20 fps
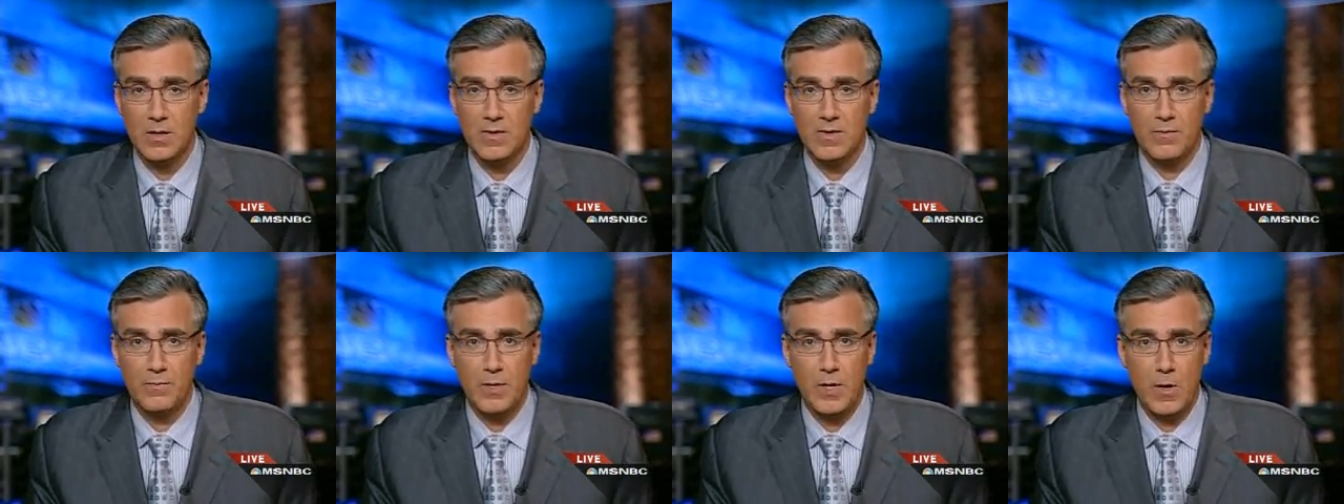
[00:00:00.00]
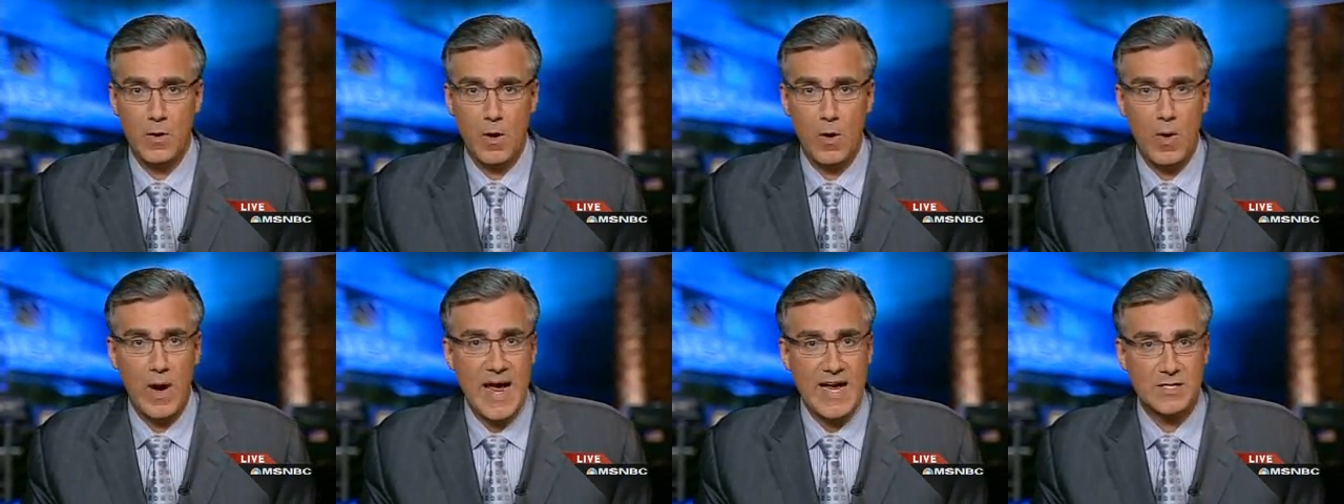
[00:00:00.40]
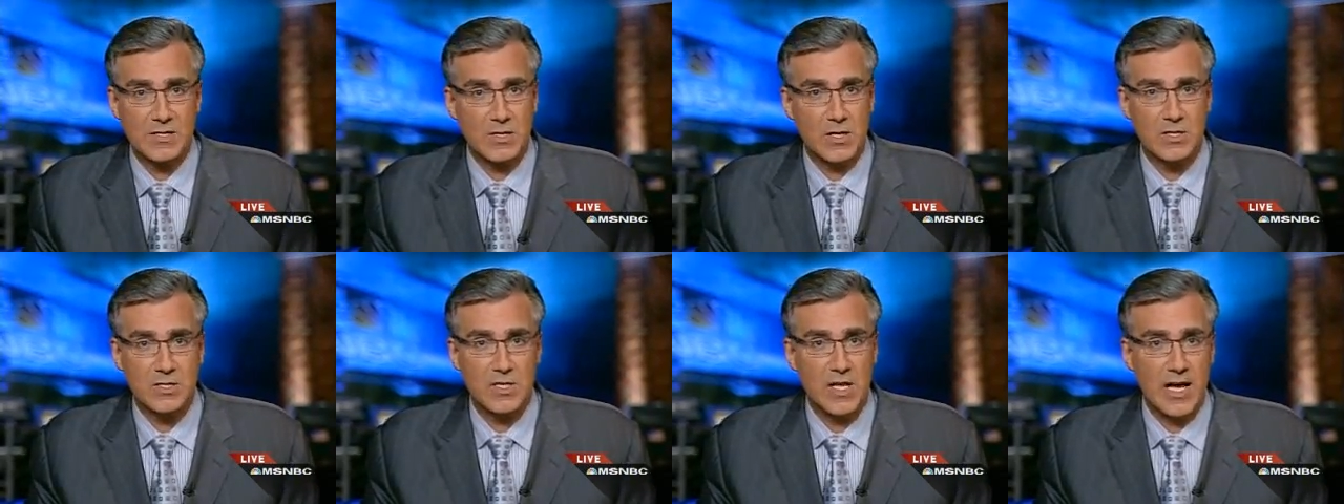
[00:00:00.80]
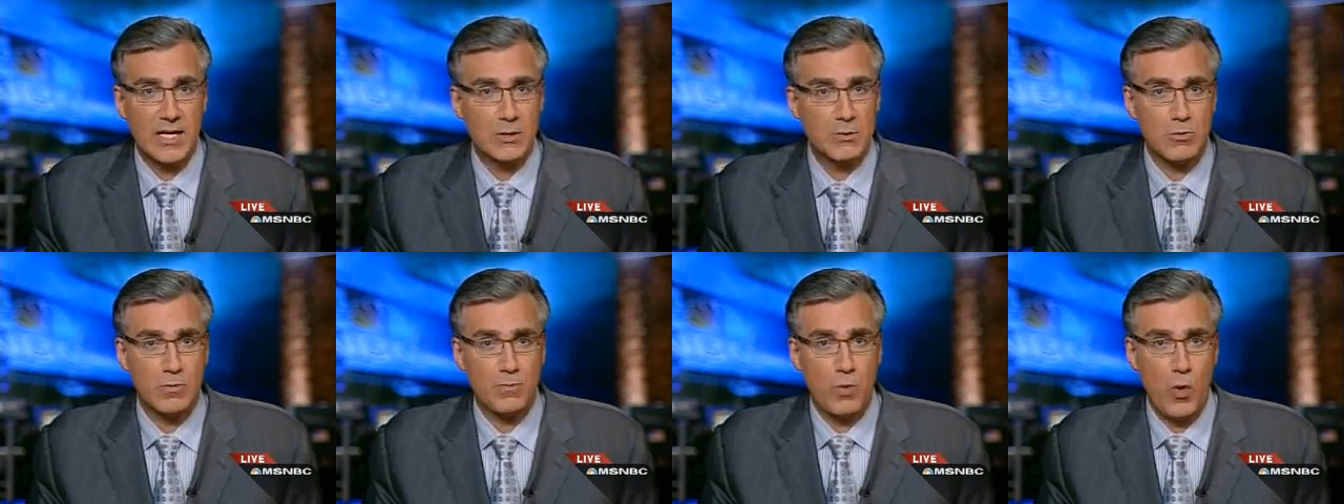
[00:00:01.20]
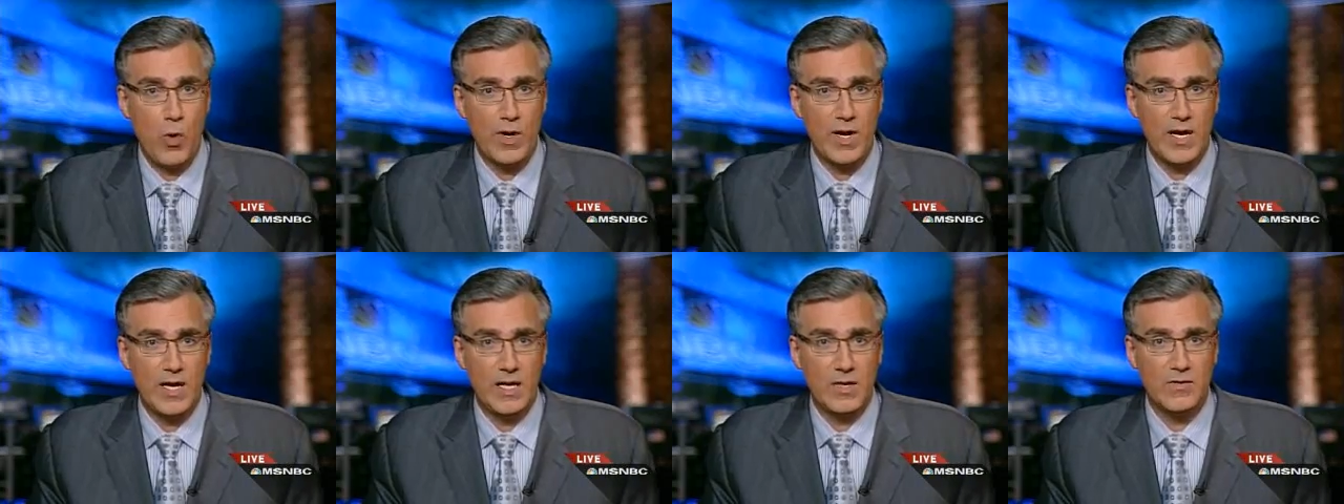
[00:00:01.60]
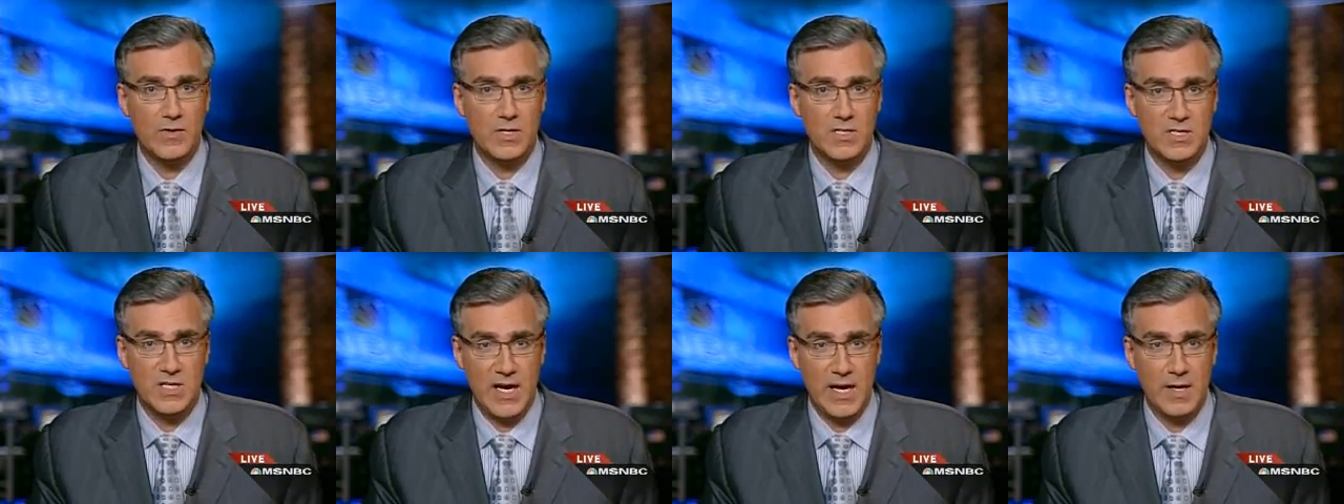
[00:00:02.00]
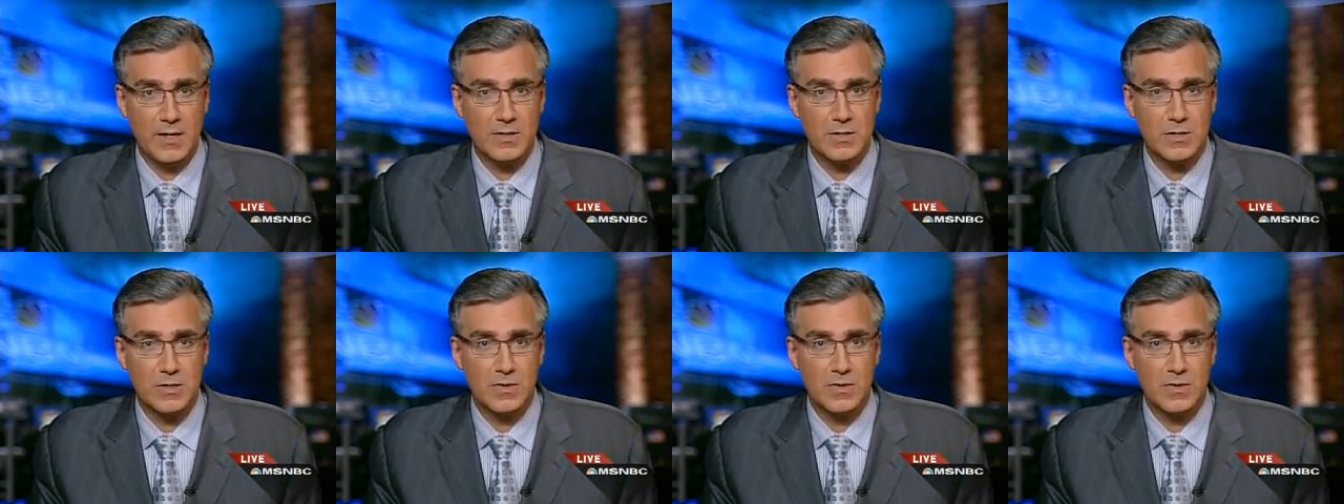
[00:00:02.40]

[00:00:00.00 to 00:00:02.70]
The Bureau asked us not to report any of the details